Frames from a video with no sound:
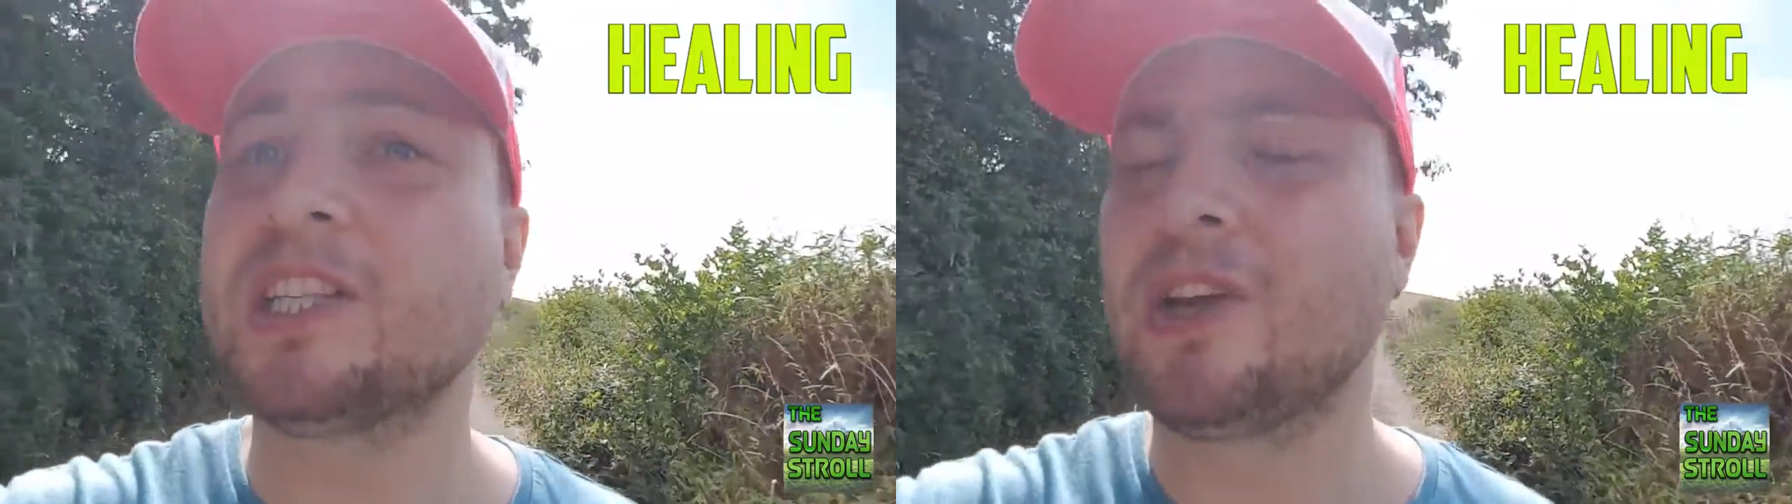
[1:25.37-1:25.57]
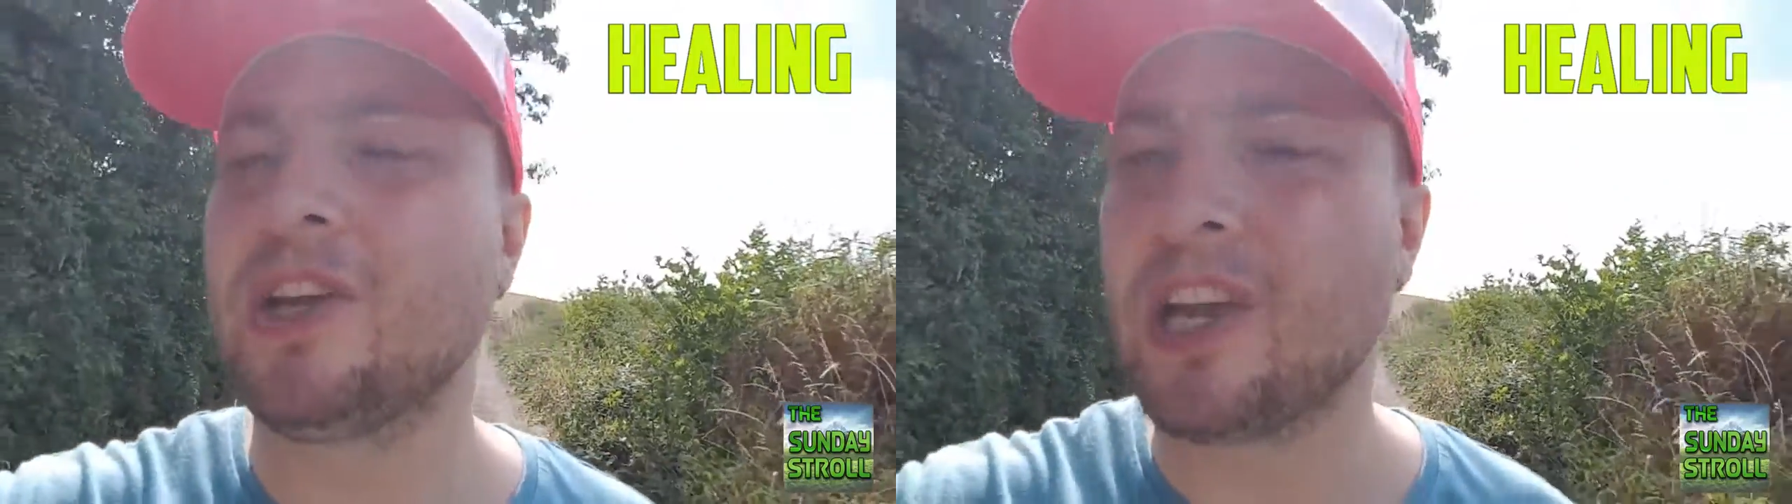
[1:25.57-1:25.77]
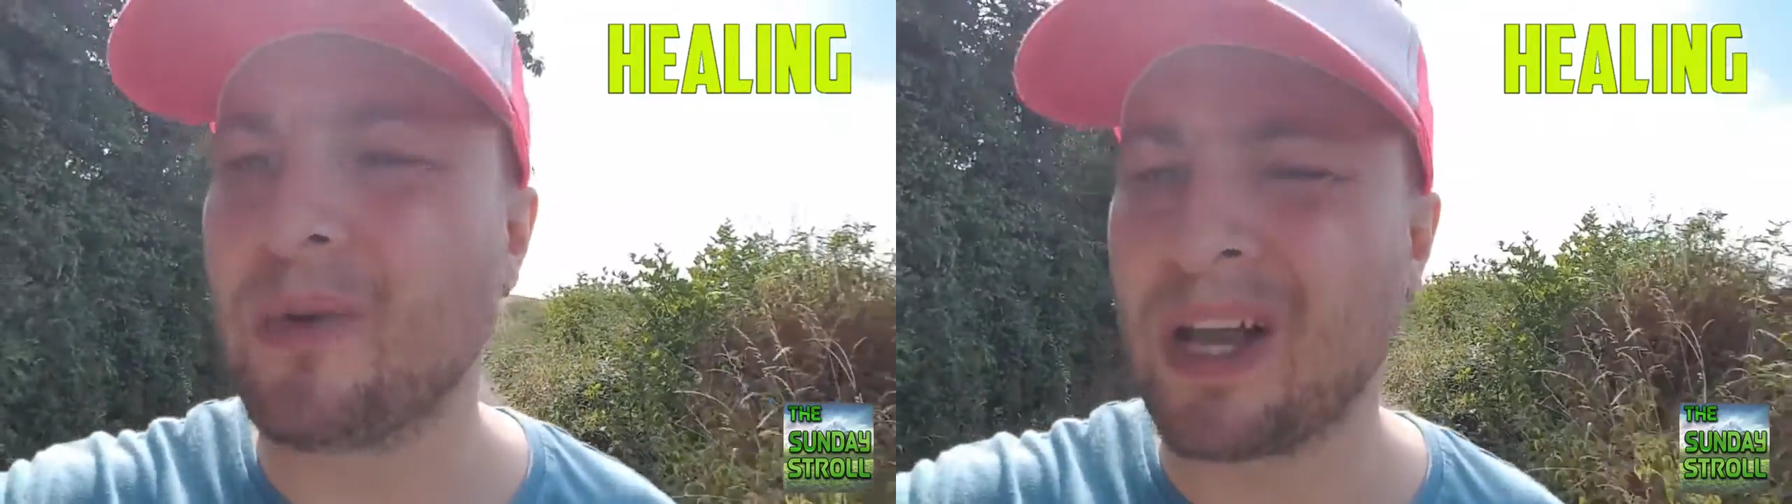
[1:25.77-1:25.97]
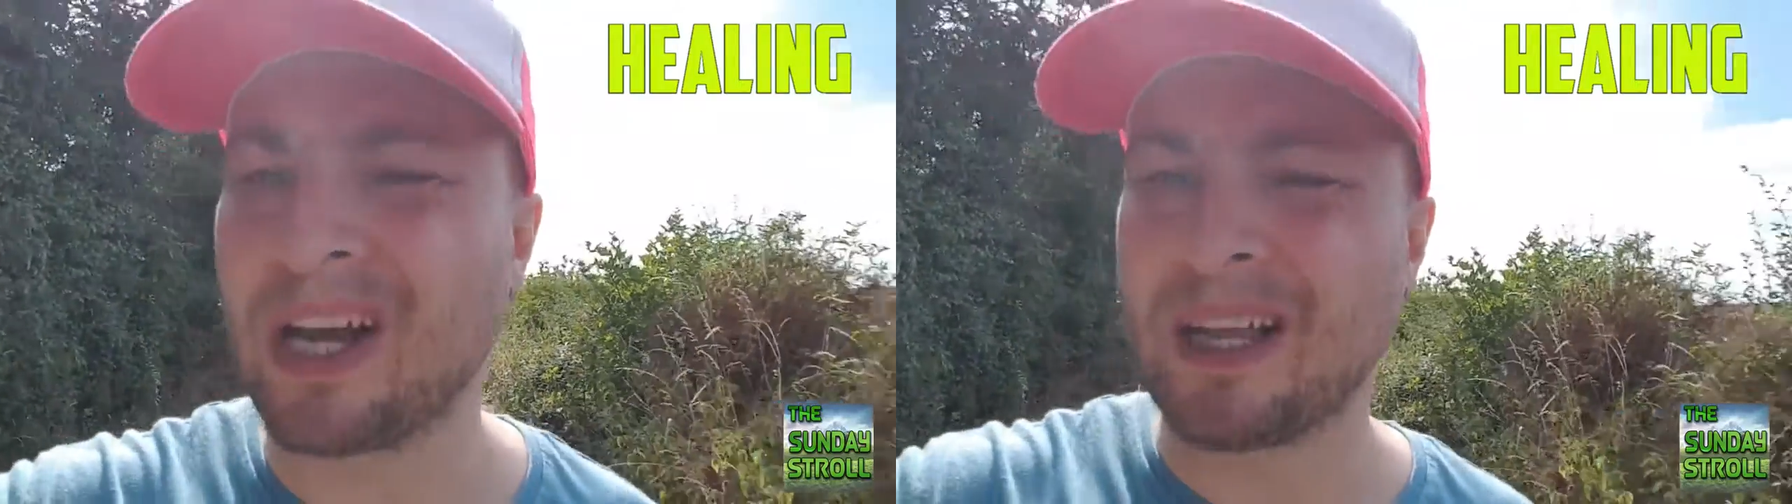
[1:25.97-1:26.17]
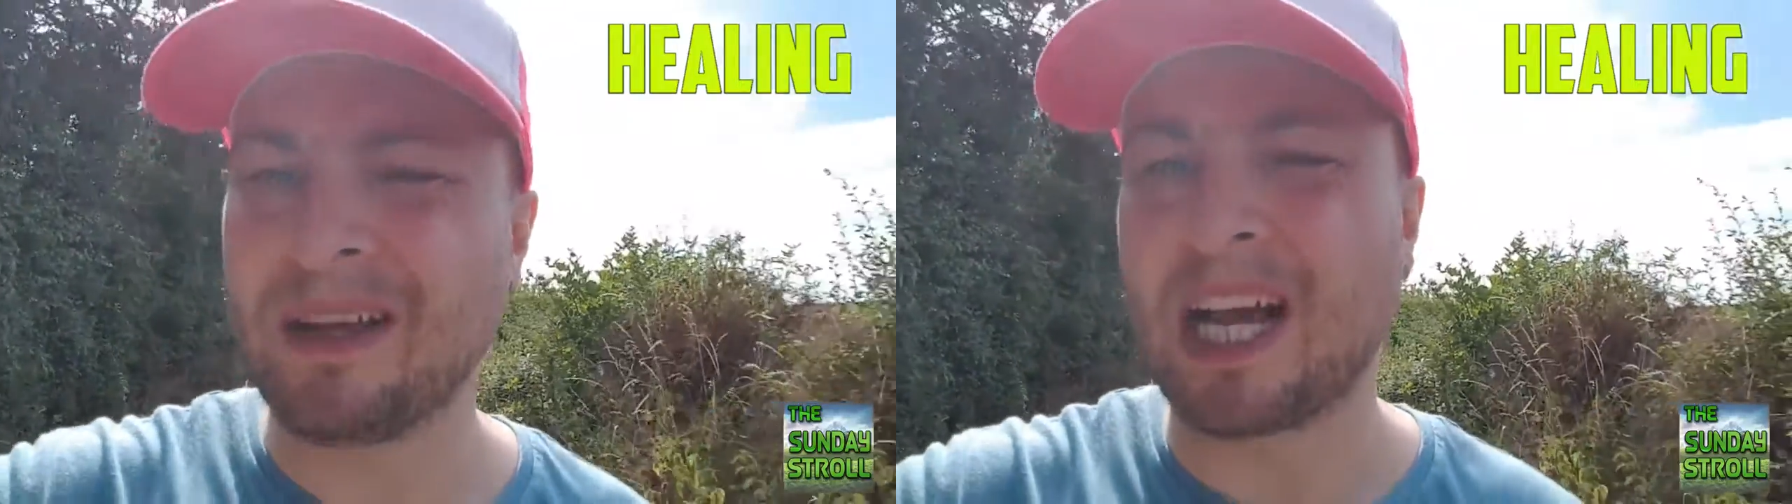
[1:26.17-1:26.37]
So you know, I
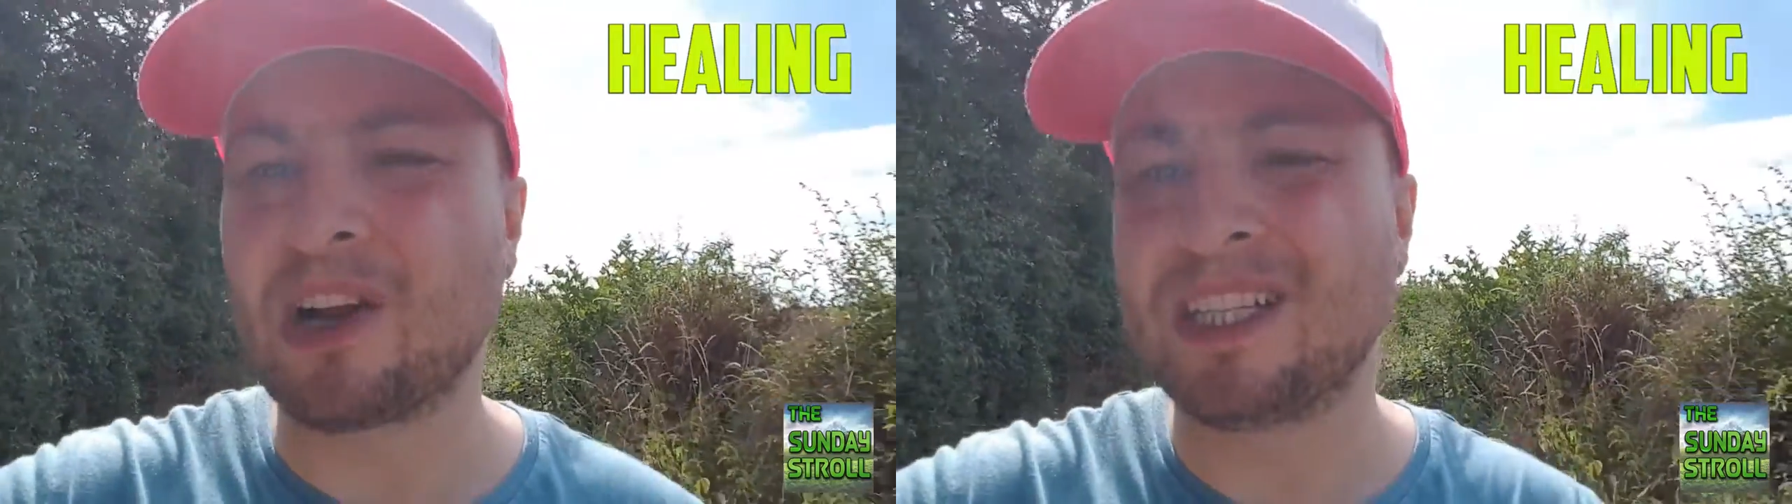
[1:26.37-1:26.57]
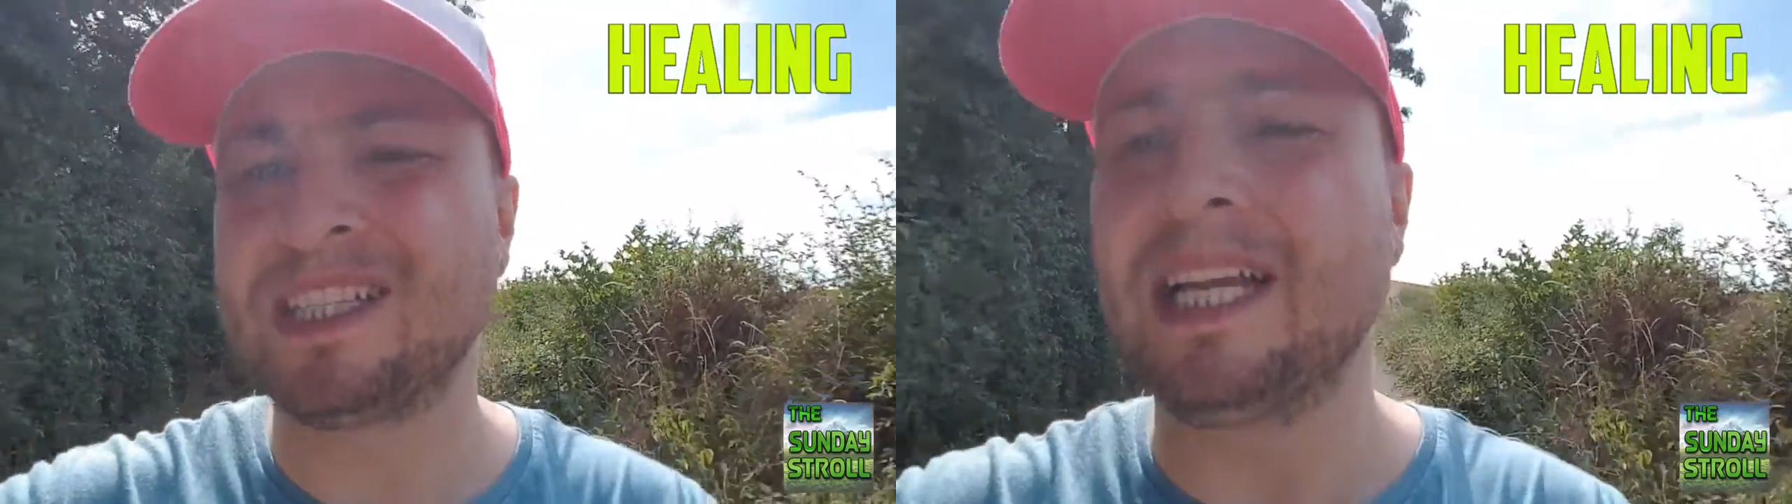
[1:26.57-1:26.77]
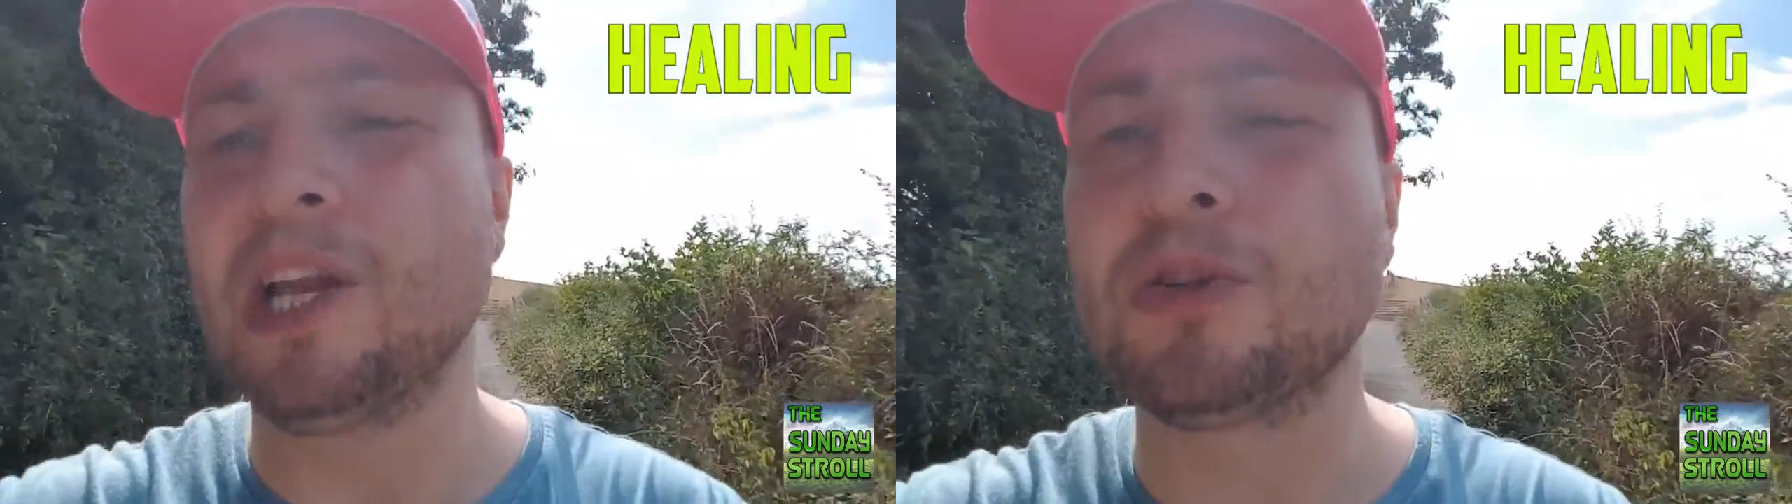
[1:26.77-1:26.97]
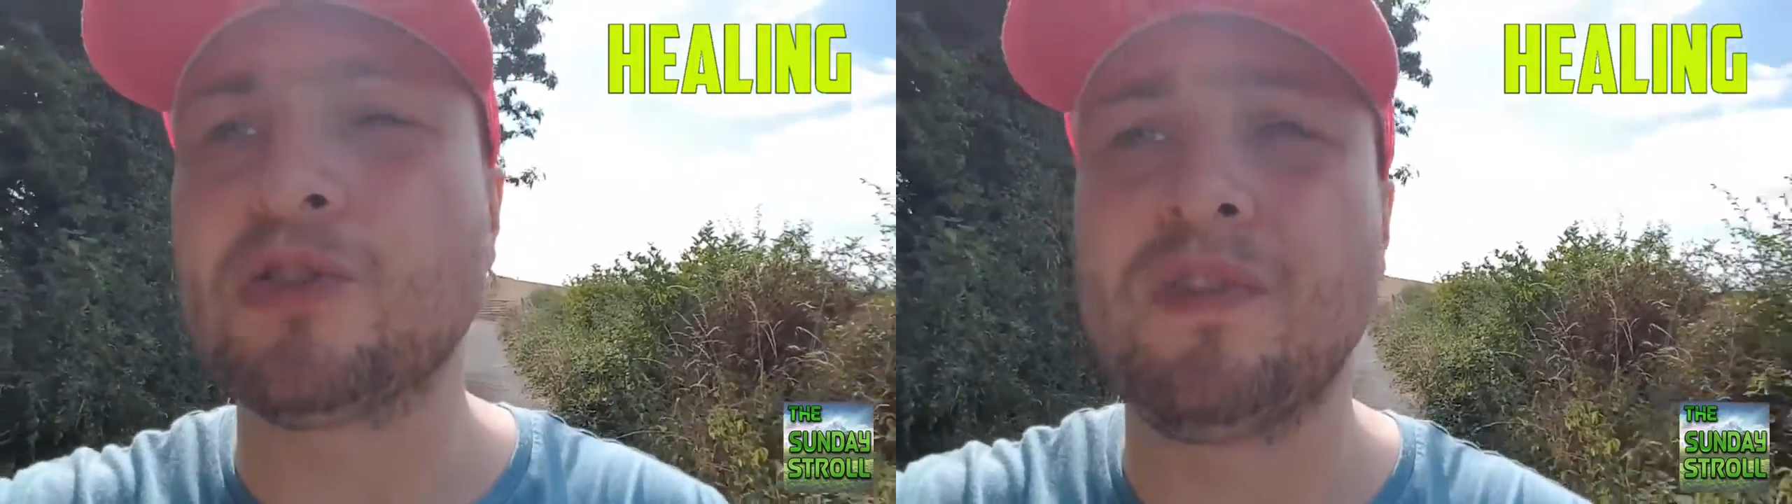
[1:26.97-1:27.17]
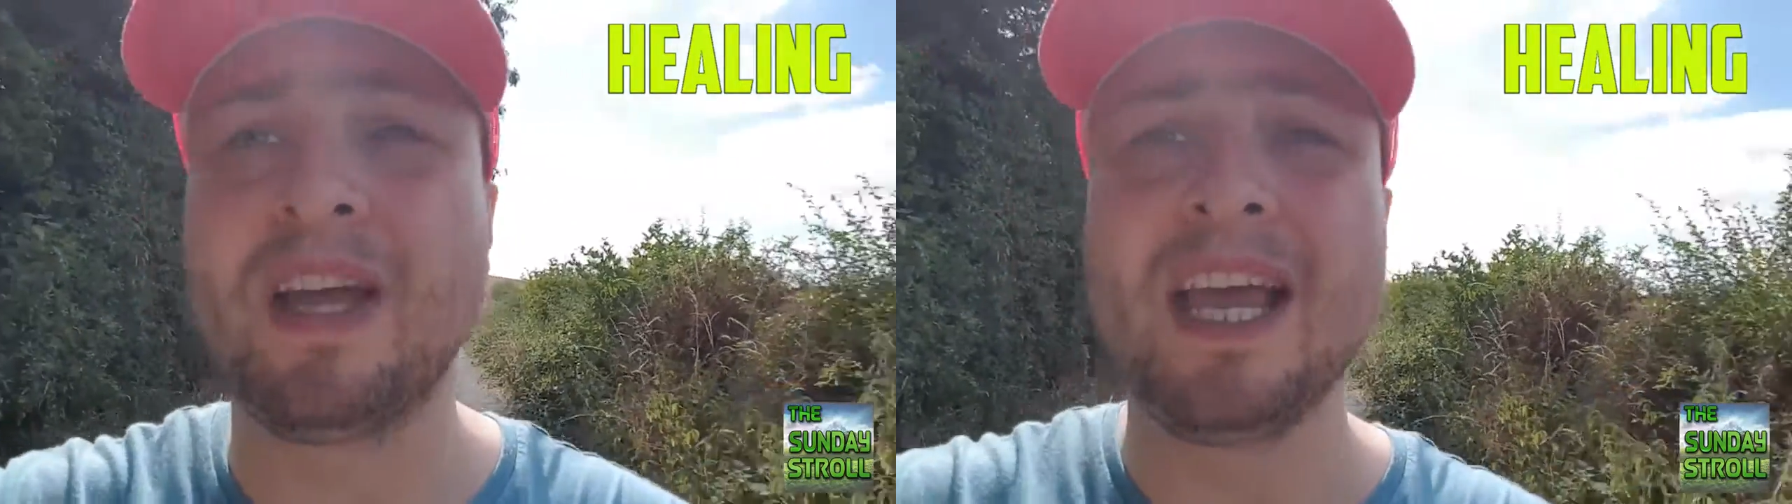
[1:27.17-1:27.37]
could see lots of